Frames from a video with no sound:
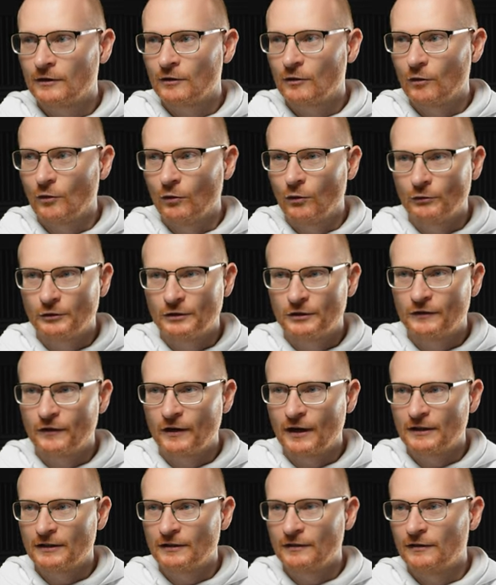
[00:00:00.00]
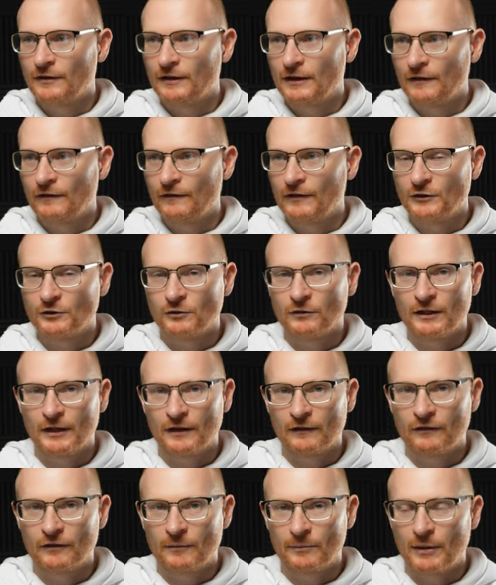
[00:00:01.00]
or just find the official link
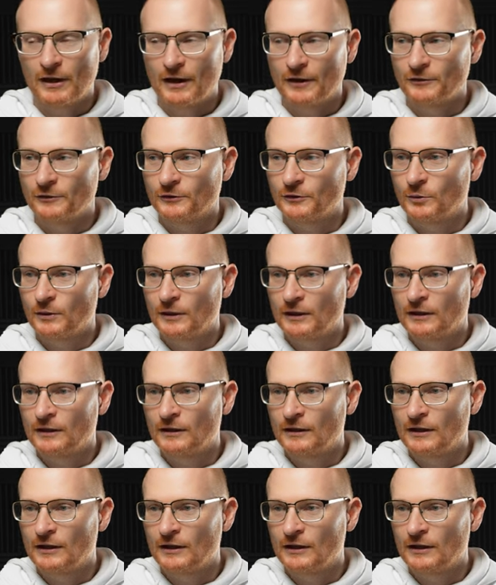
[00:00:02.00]
from Parcl's Twitter,